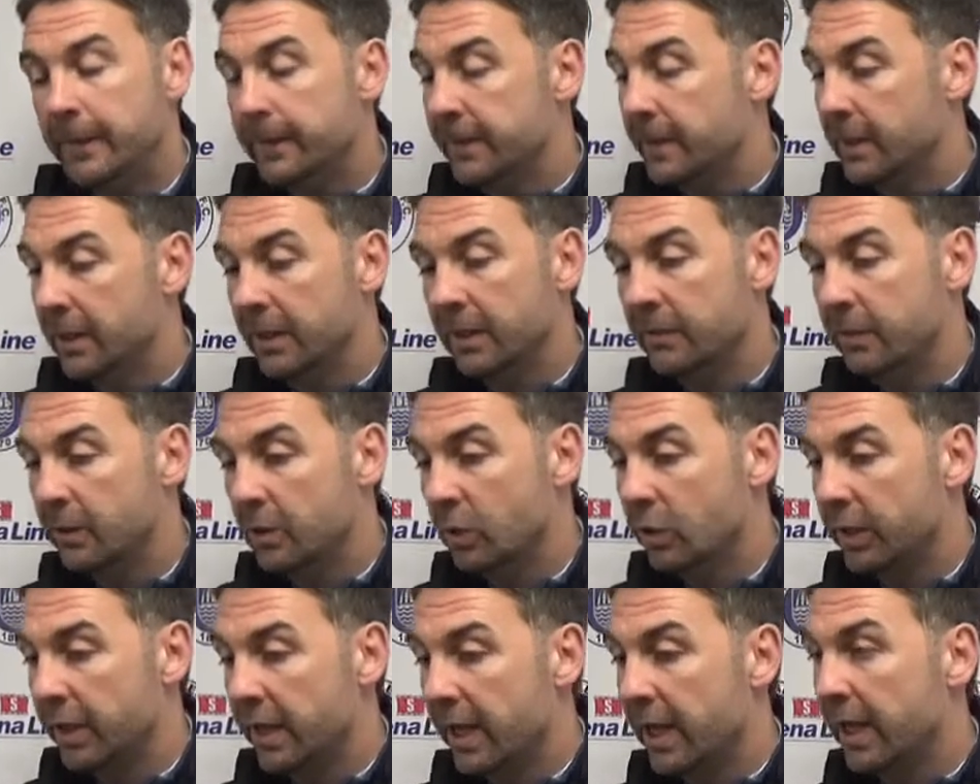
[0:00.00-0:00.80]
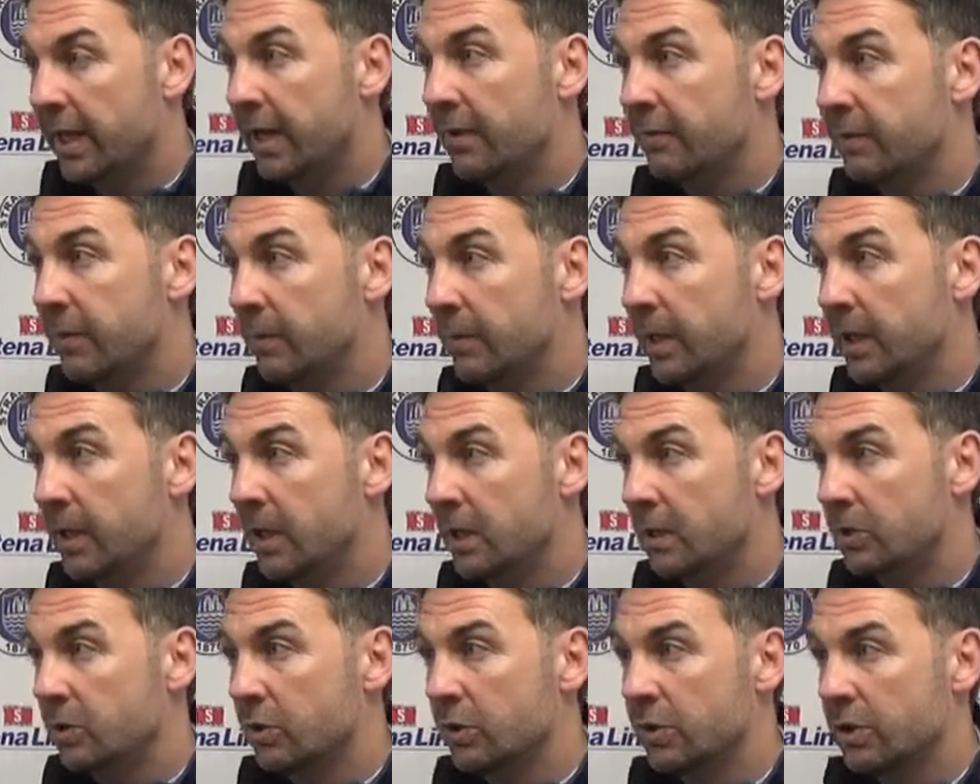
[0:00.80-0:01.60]
You're never going to get that from me.
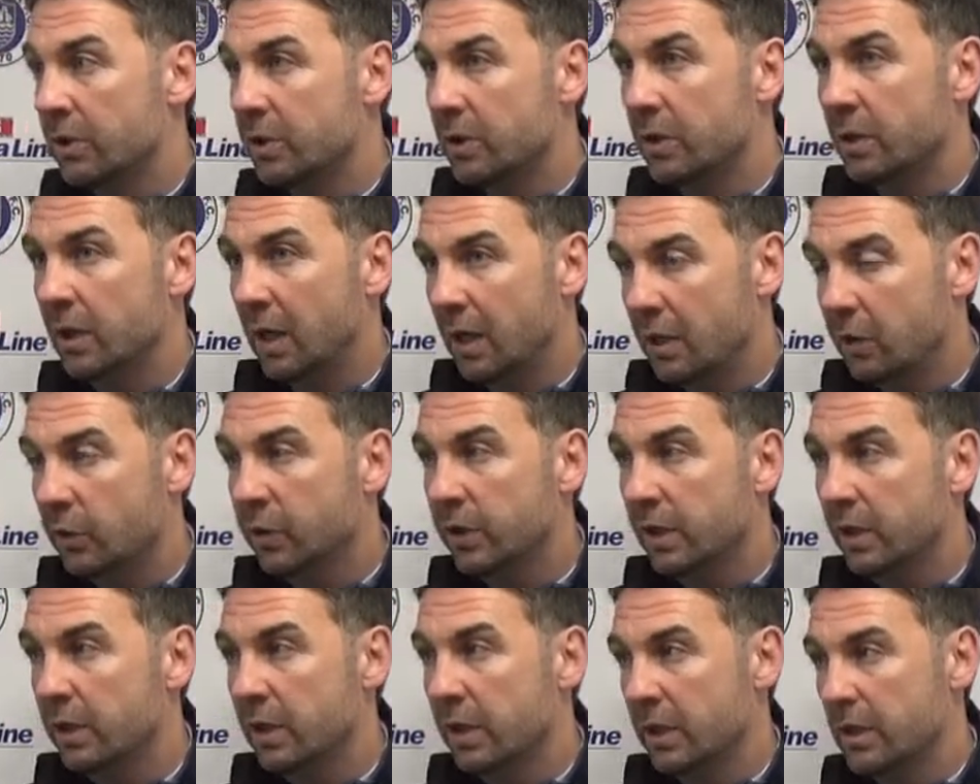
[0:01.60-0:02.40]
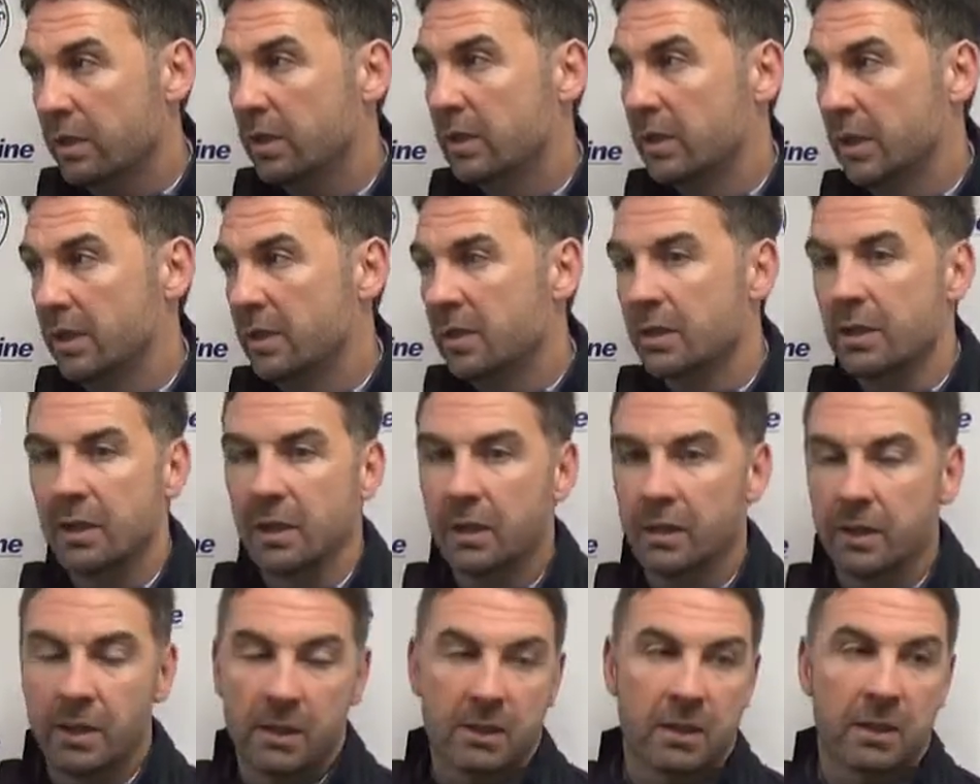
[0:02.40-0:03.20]
I look at this. This is
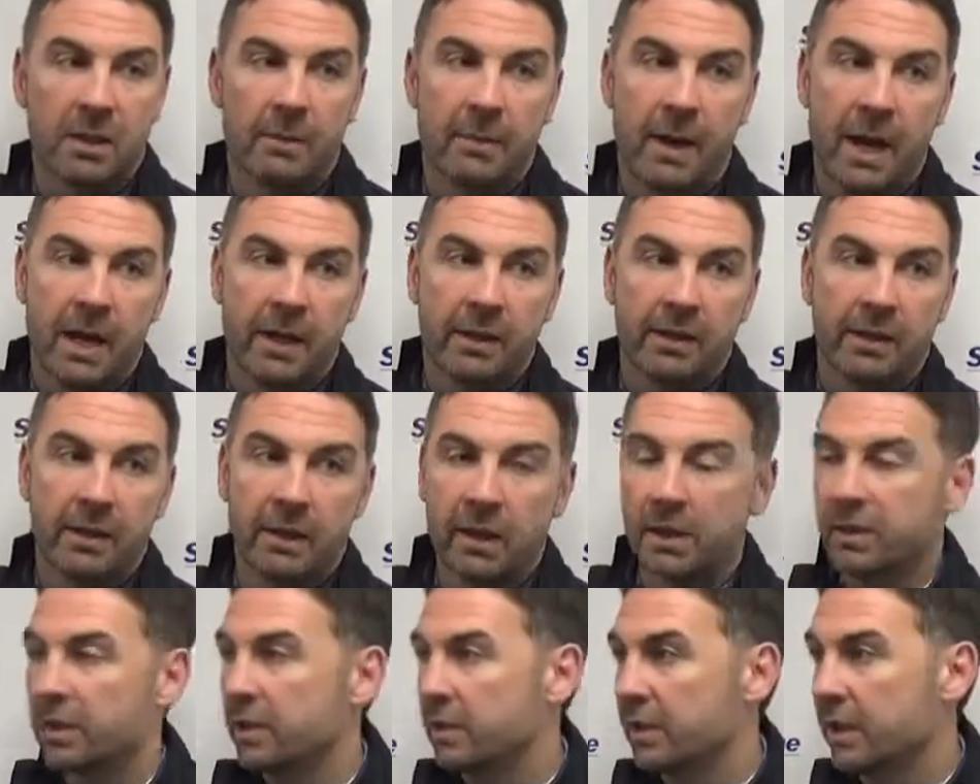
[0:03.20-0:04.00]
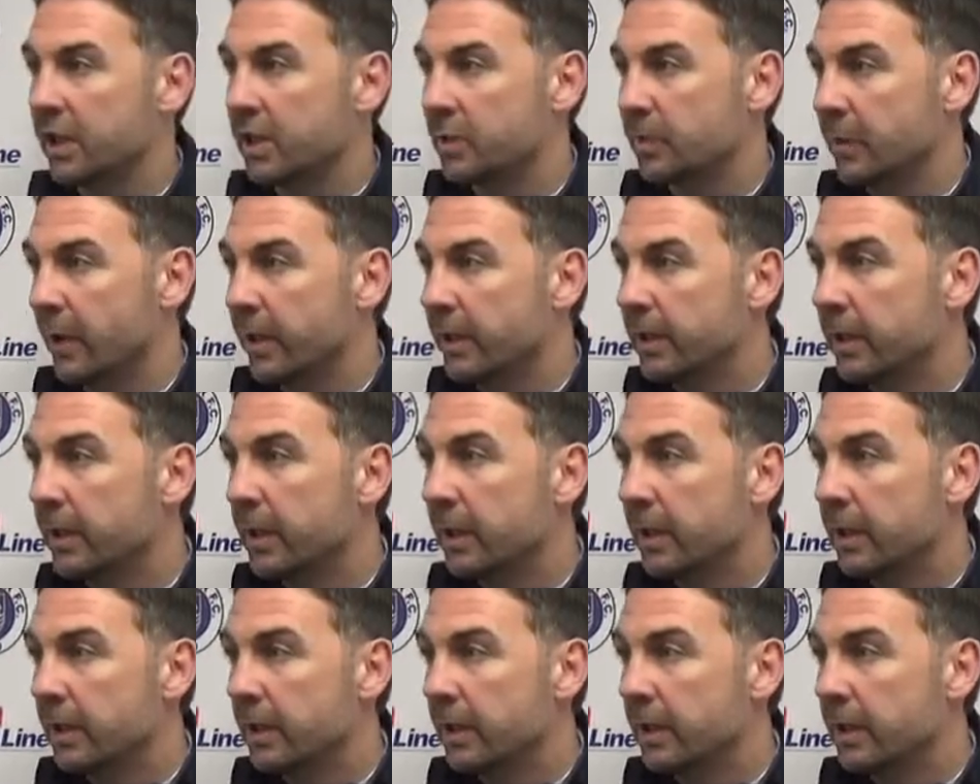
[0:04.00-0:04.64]
a marathon. This isn't a sprint.